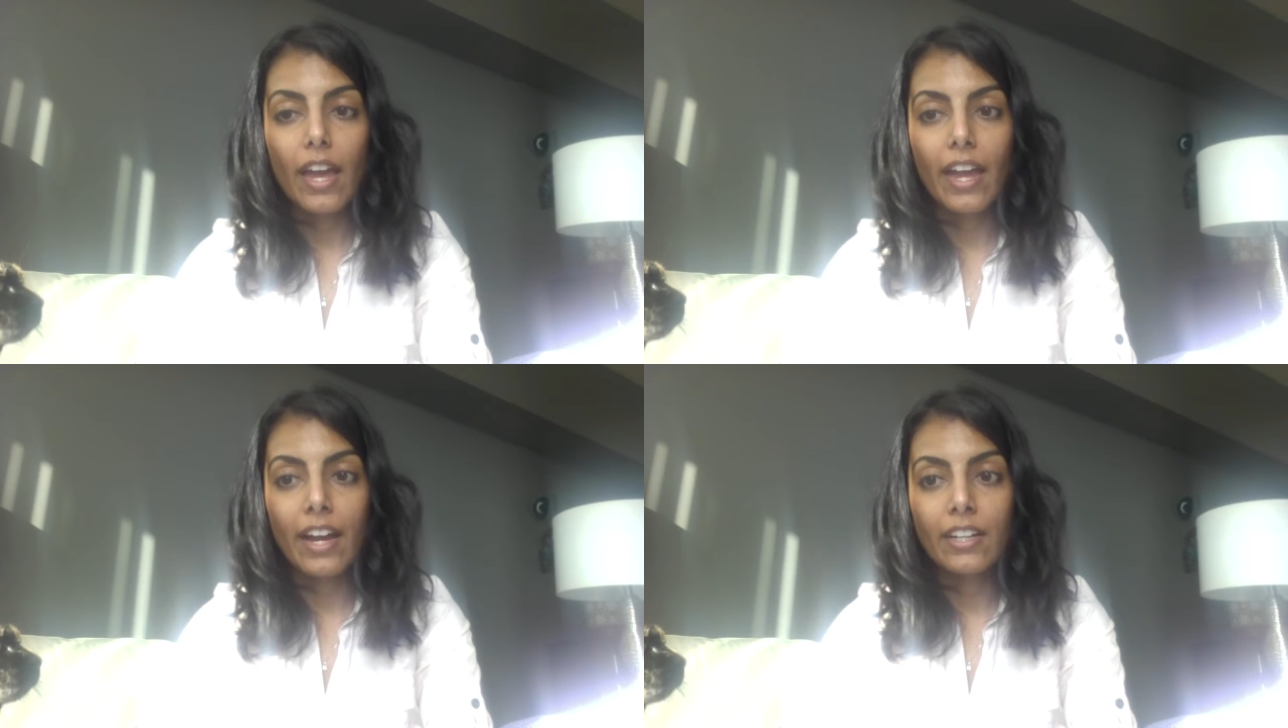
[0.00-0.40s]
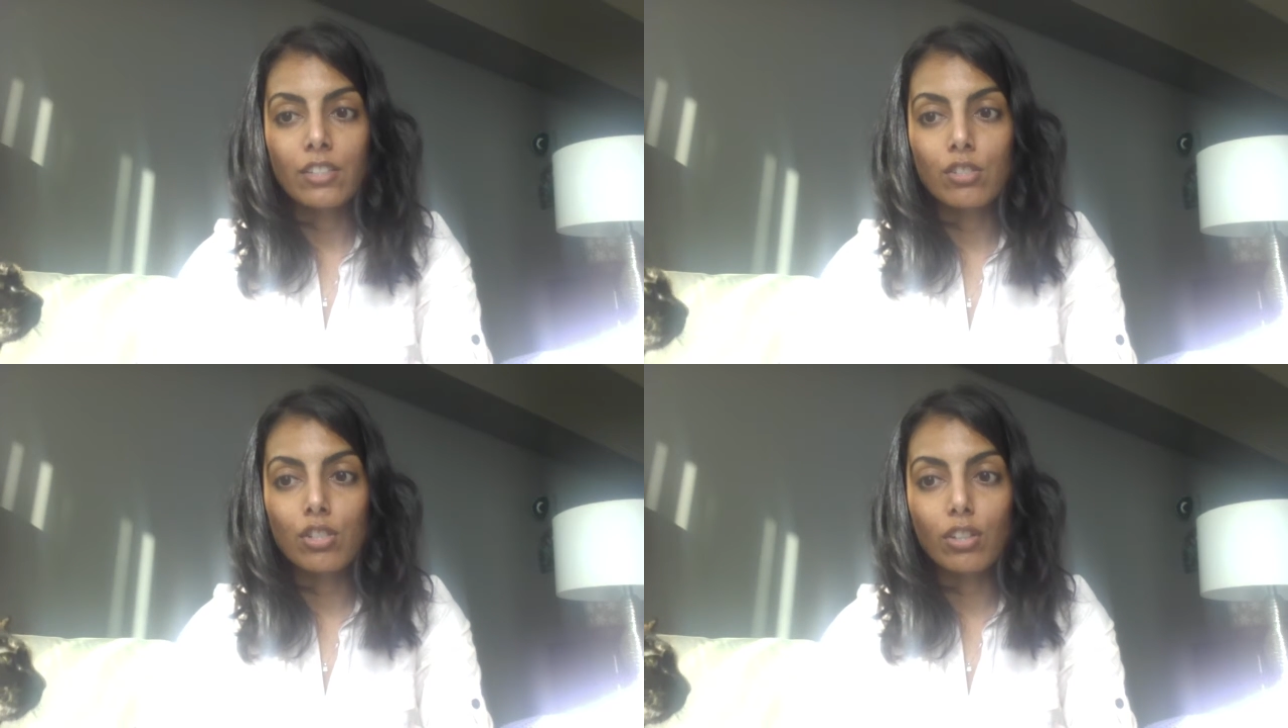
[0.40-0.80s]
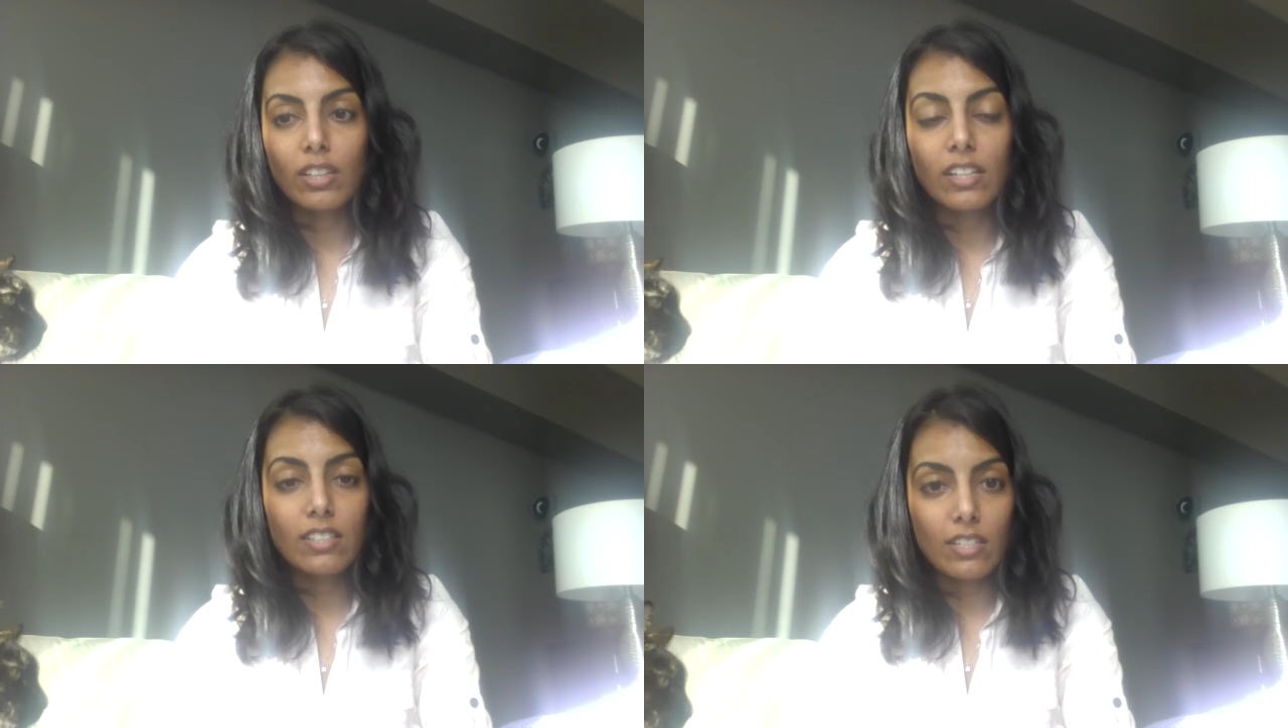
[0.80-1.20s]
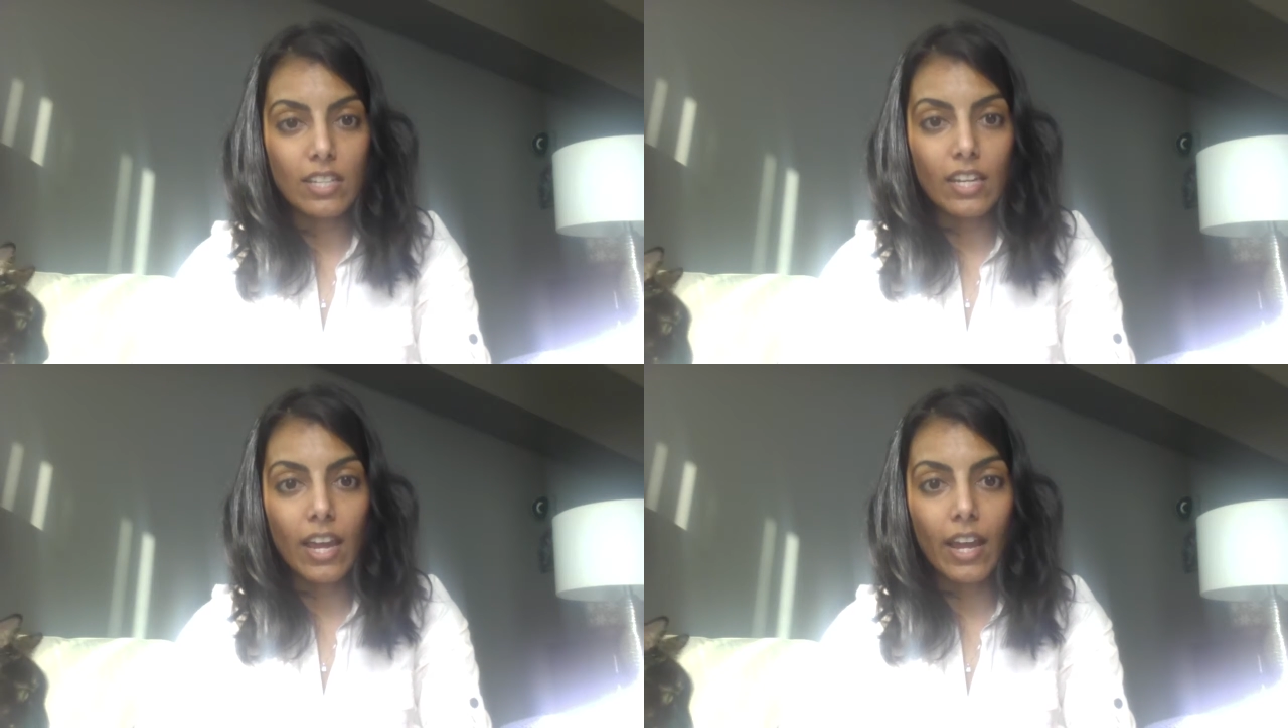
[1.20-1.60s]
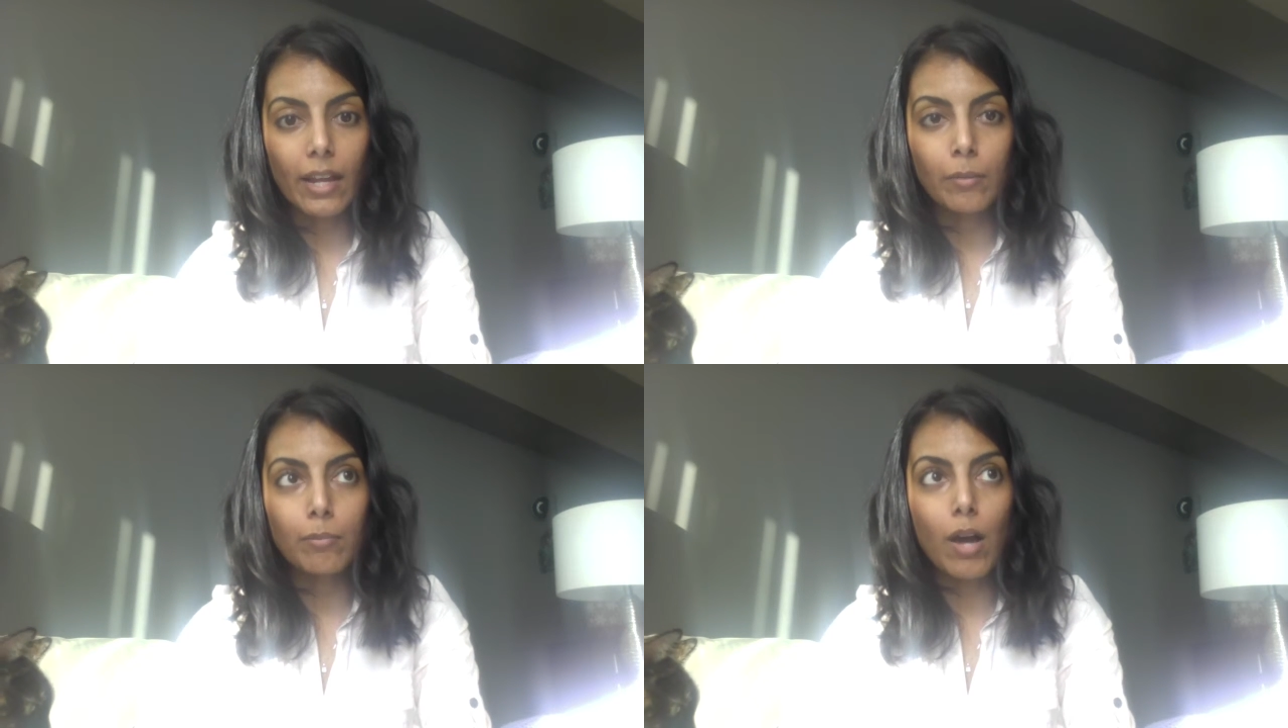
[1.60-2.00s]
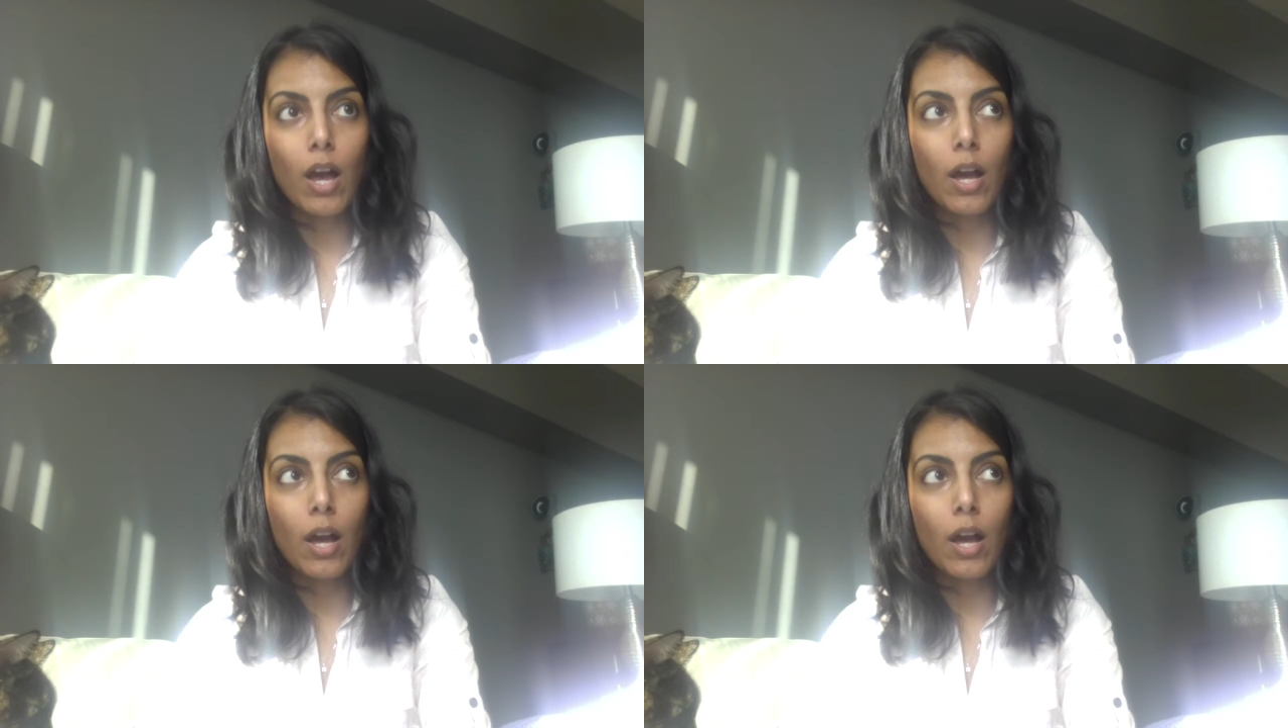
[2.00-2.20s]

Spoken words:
and took things as they came.